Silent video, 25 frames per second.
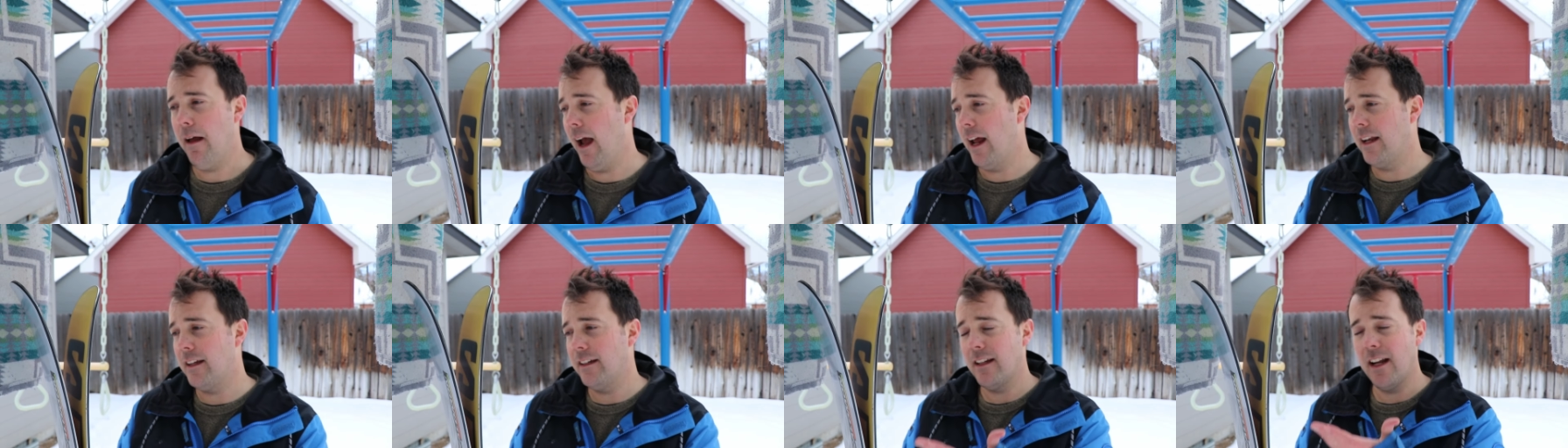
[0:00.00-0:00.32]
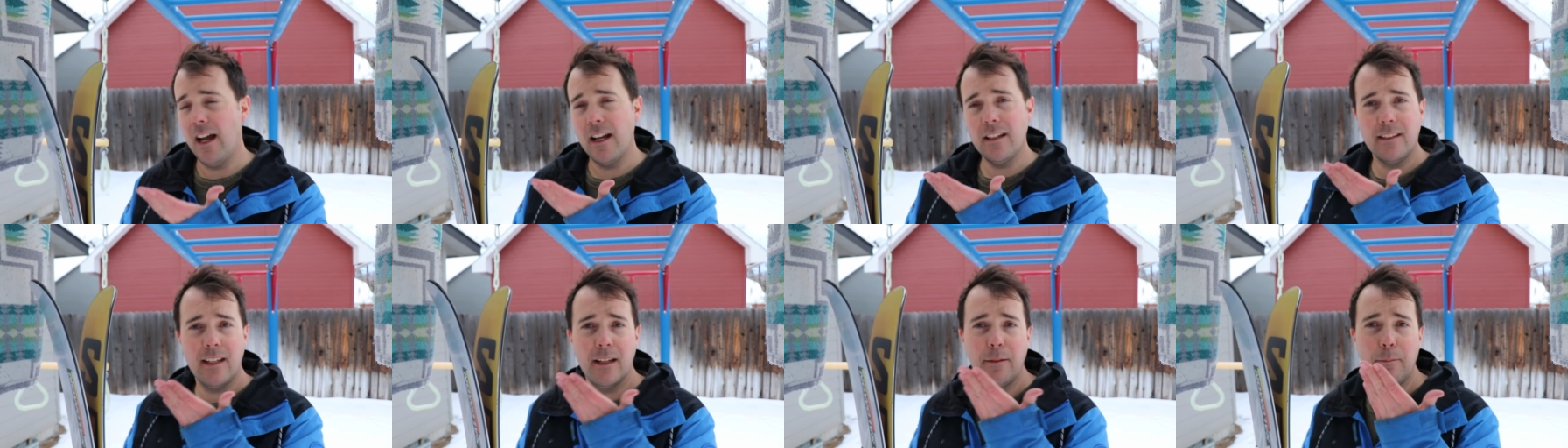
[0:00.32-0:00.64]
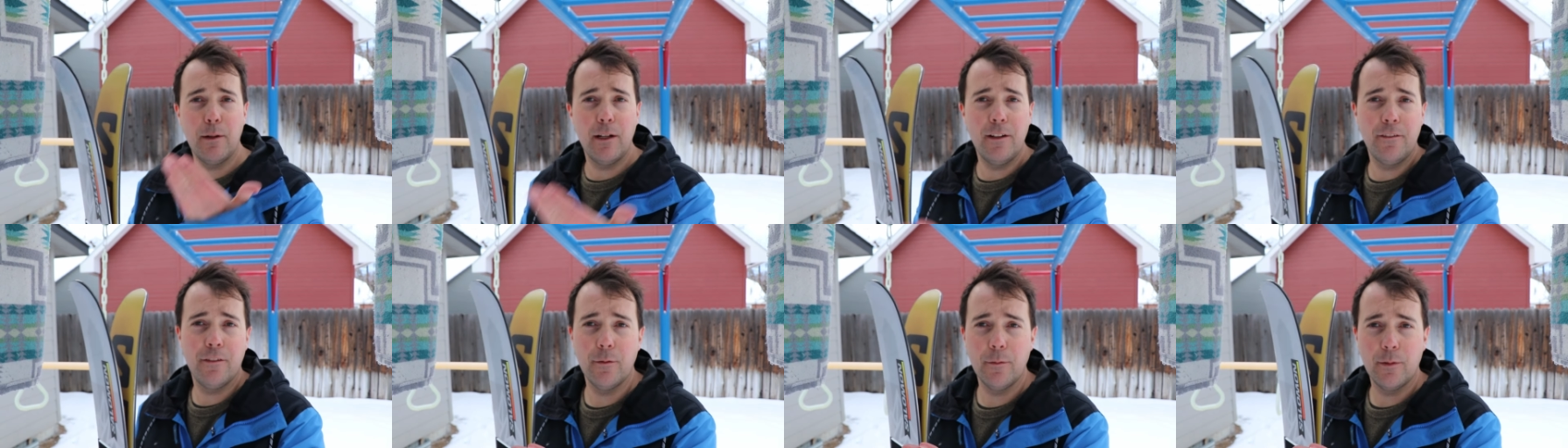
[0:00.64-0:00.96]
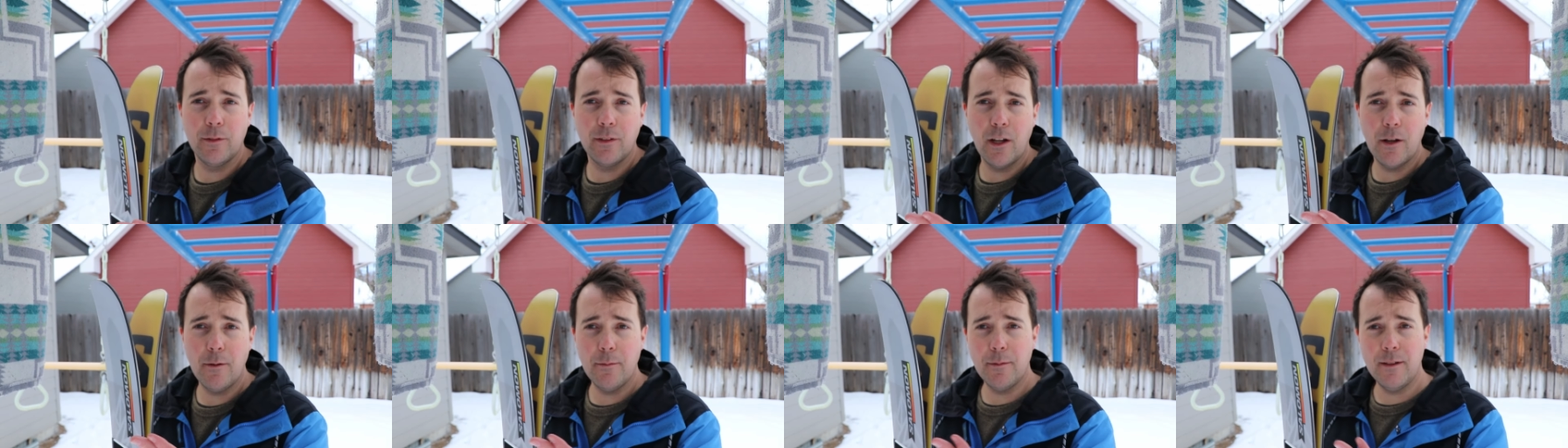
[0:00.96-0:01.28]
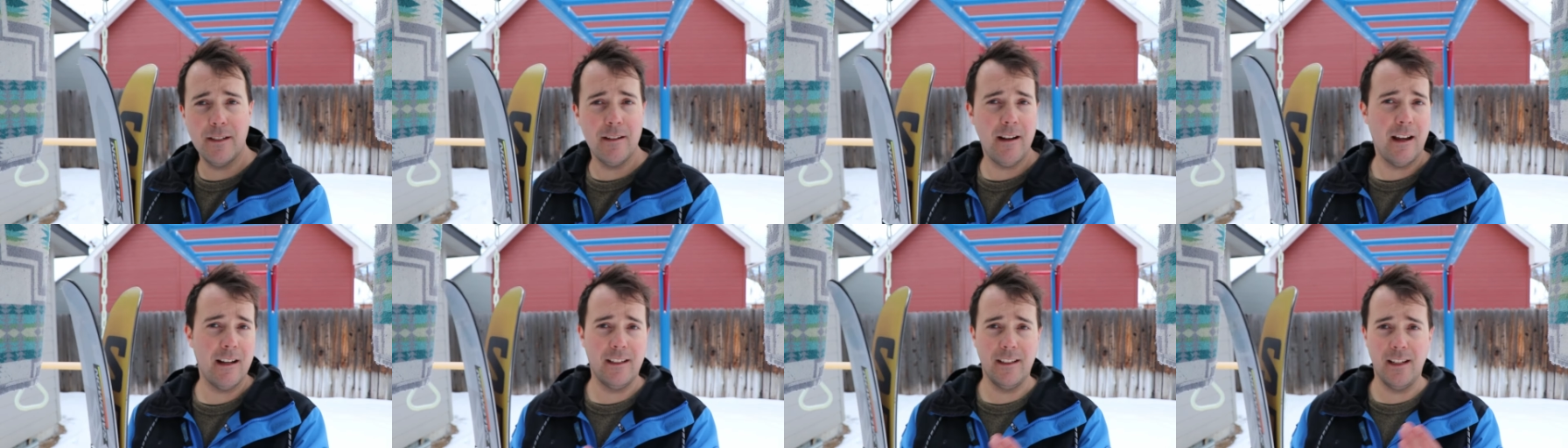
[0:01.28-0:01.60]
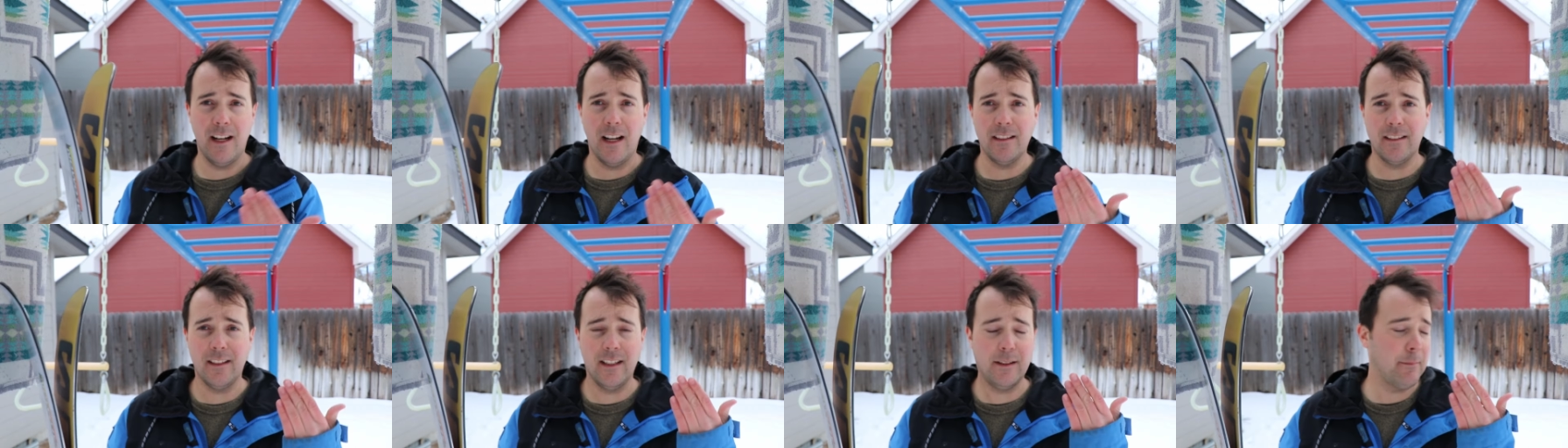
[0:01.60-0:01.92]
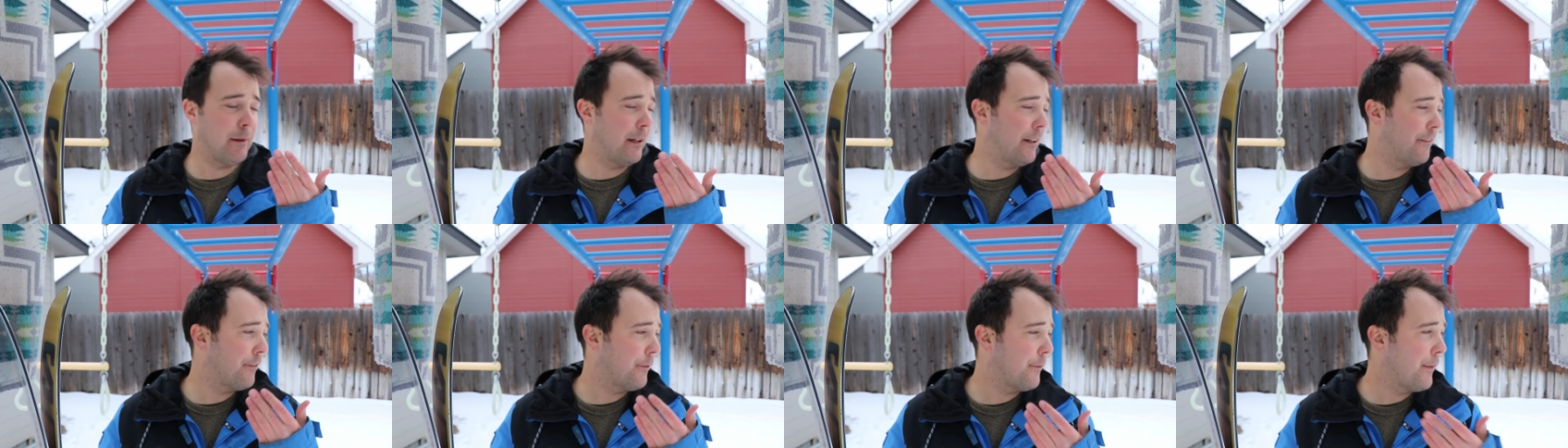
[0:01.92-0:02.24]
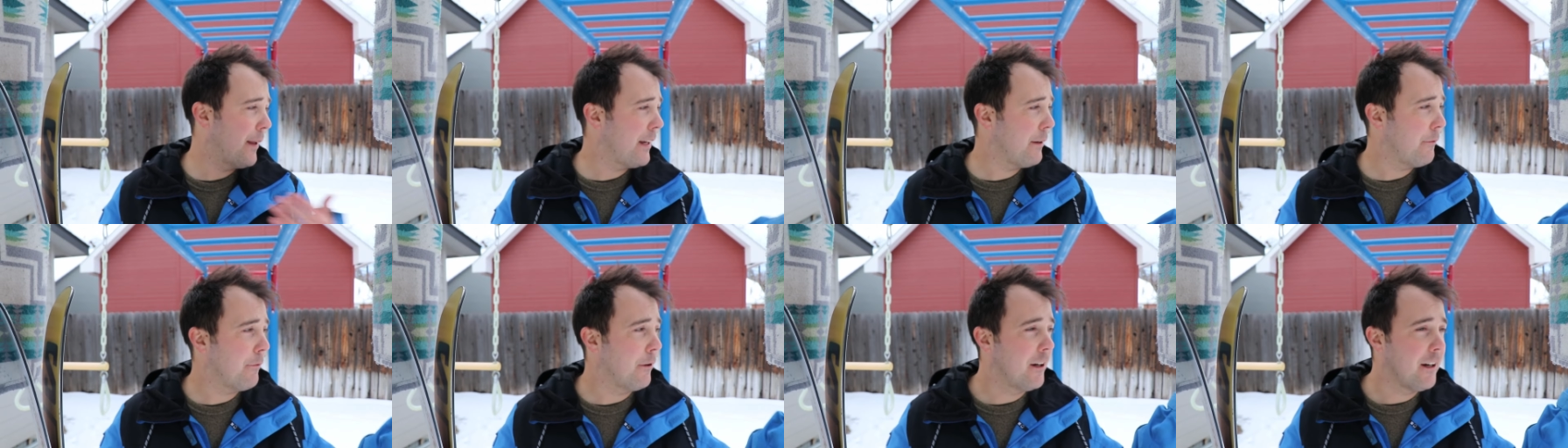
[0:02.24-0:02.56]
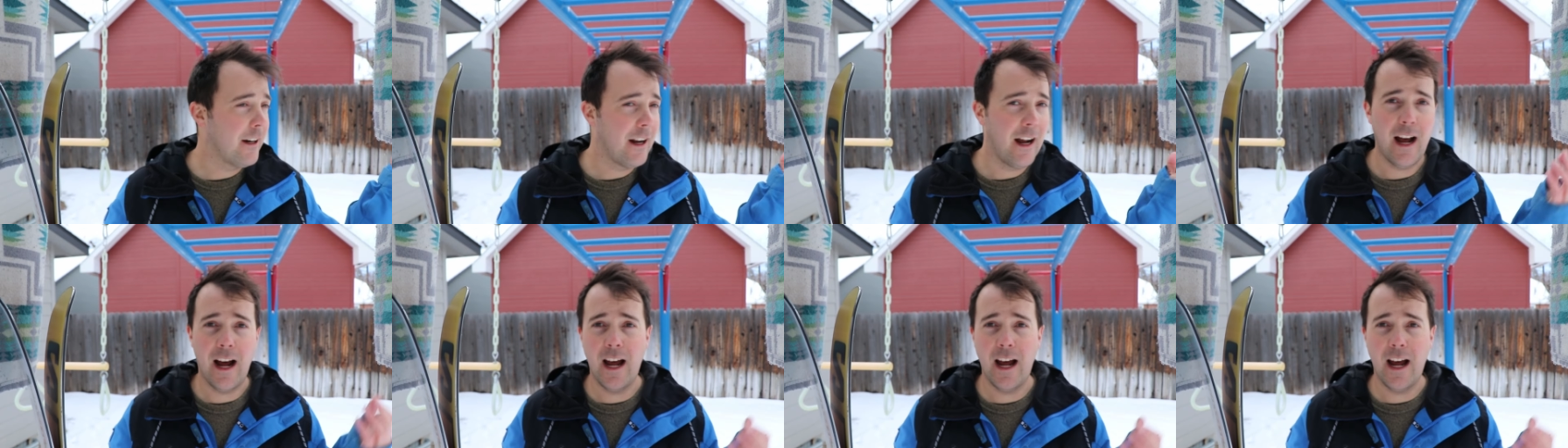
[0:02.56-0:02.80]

I did not take money from Salomon. I did not take money from anyone.